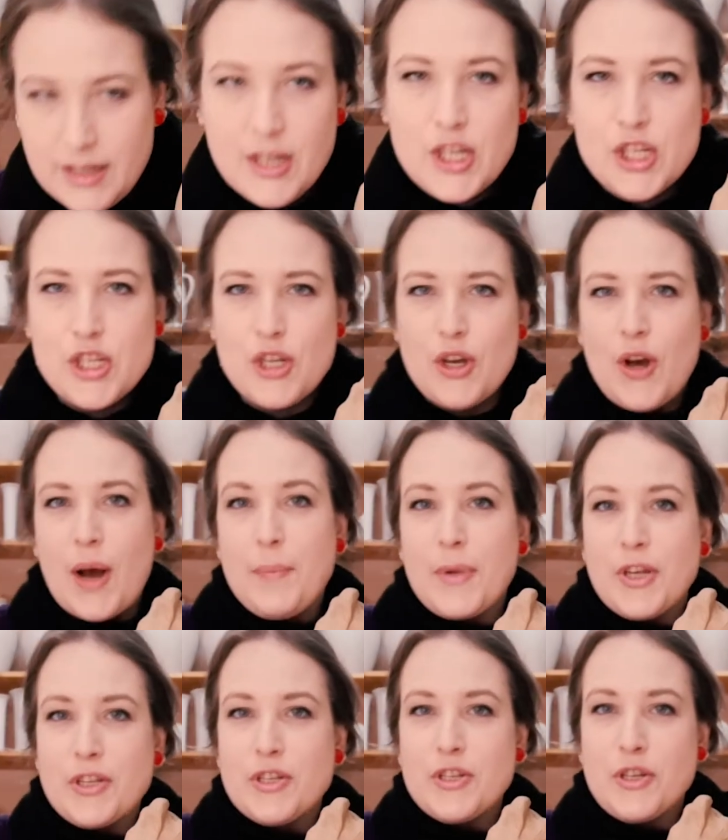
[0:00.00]
So I'm
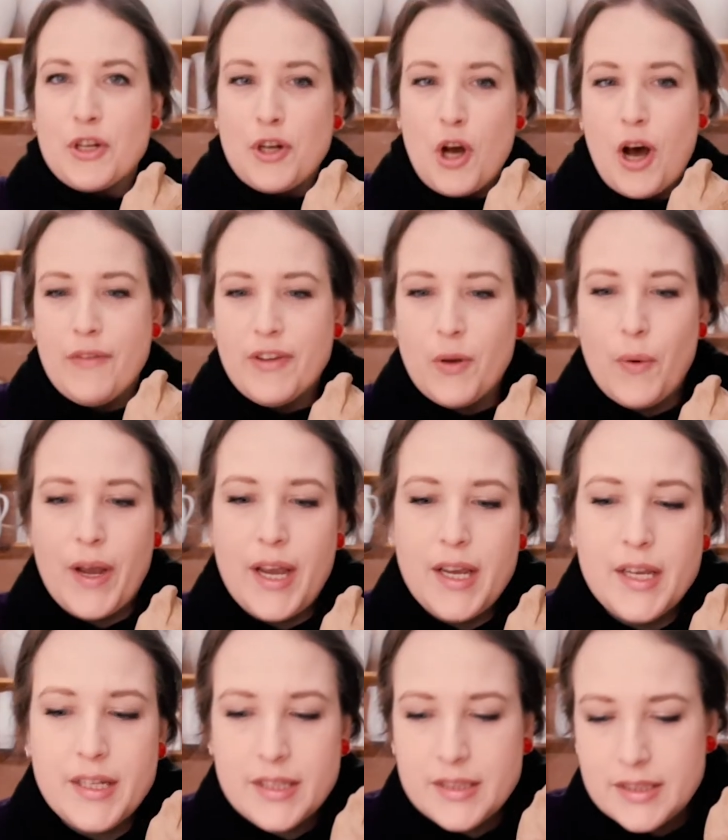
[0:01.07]
going to start carving away,
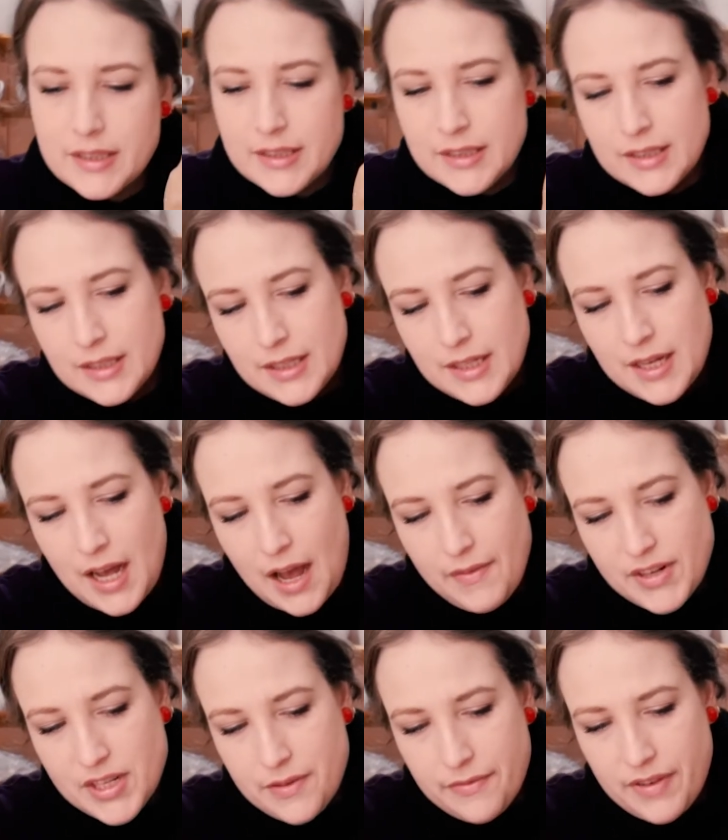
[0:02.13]

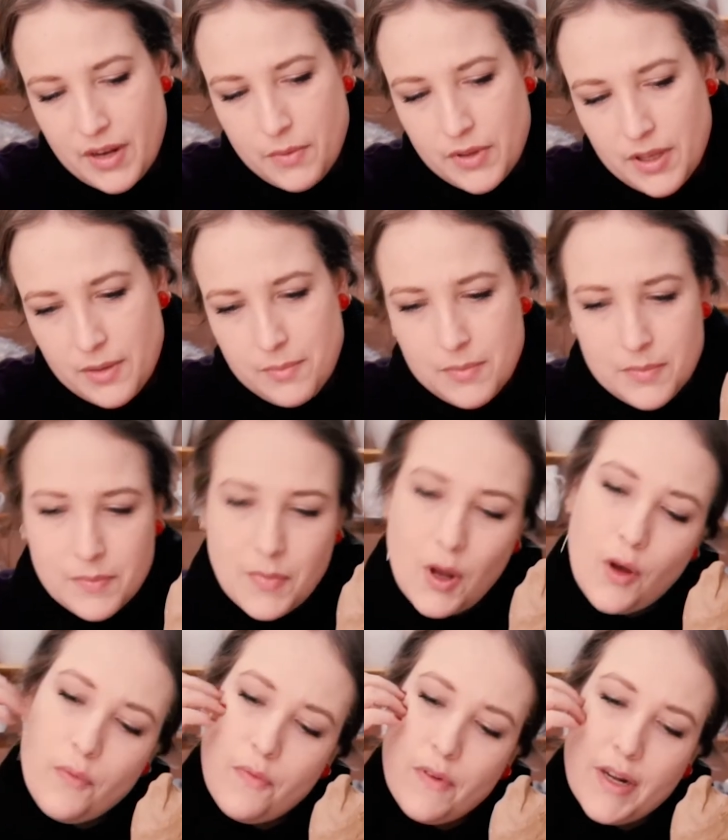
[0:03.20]
having some fun with him.
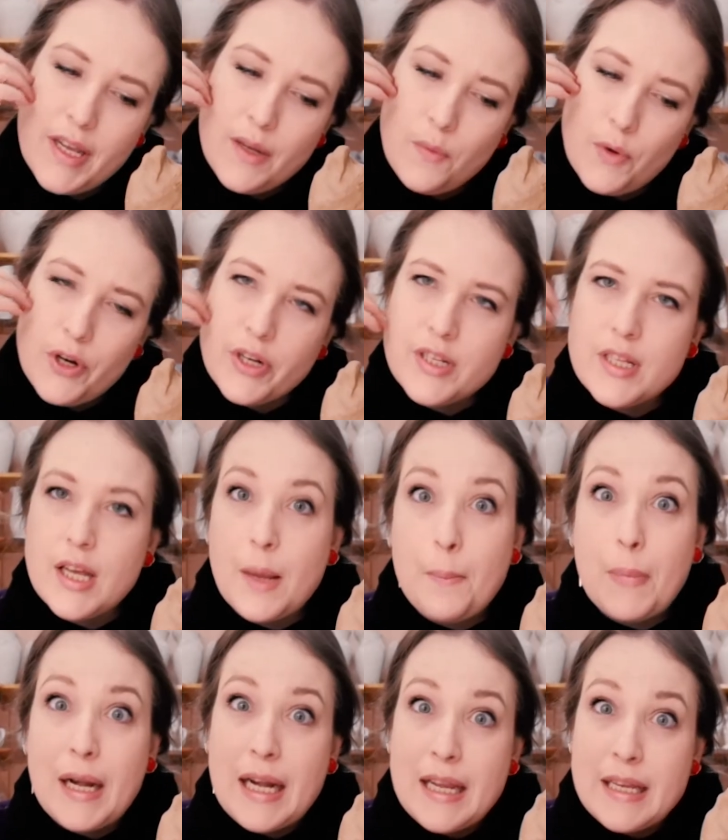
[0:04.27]
Hopefully it works.
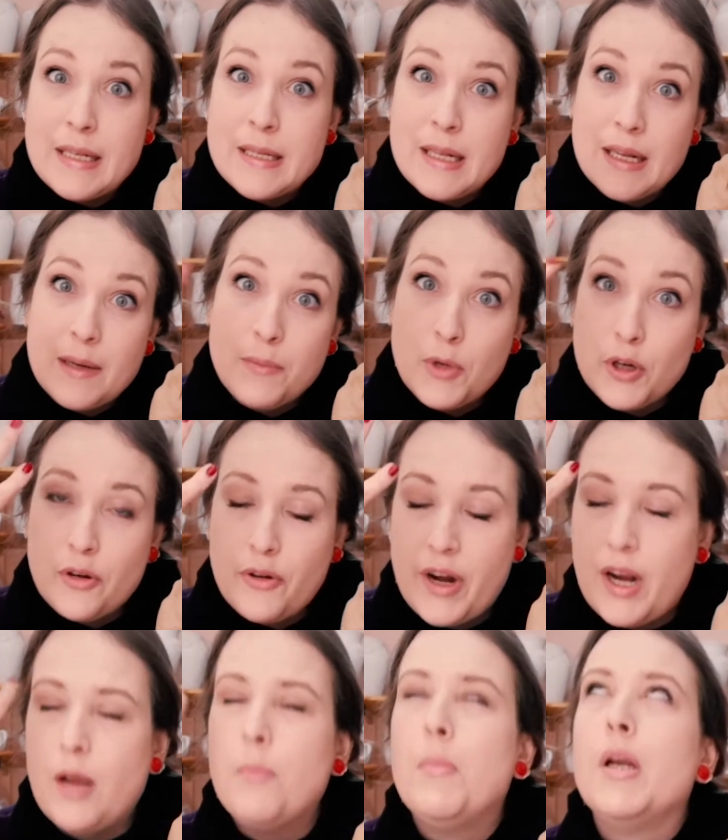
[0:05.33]
Please let him not crack.
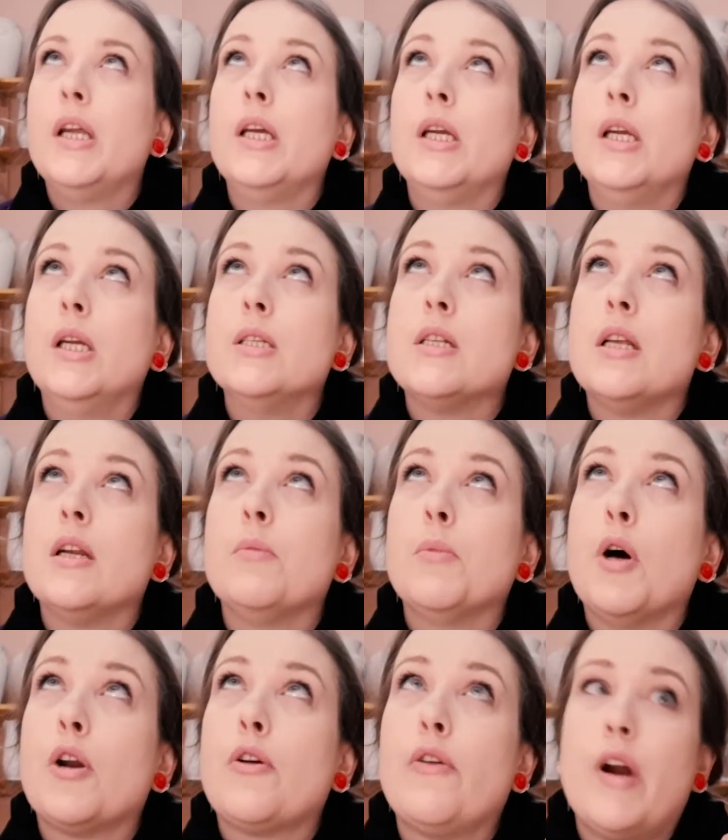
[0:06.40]
Please let him
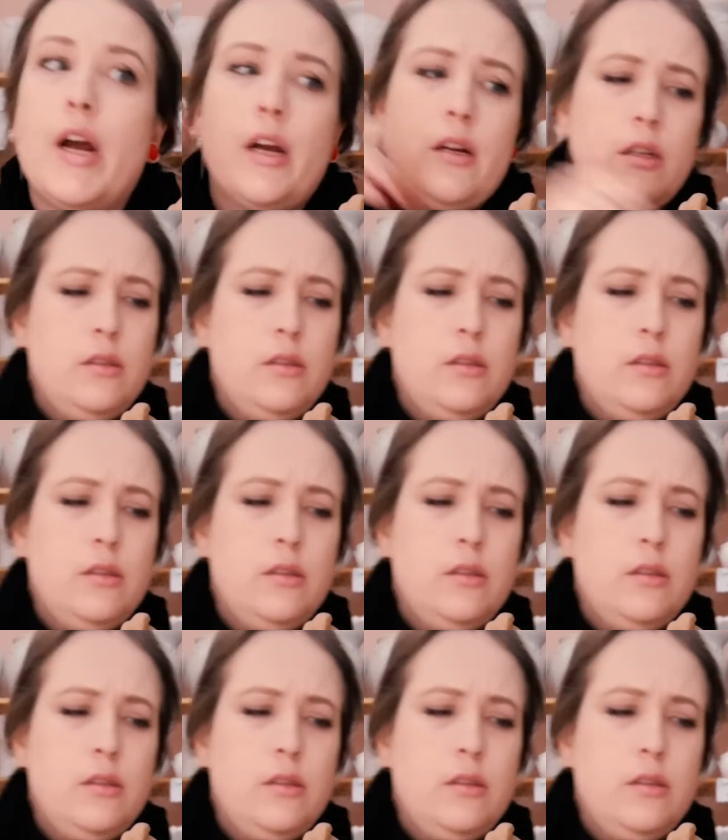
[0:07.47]
not crack.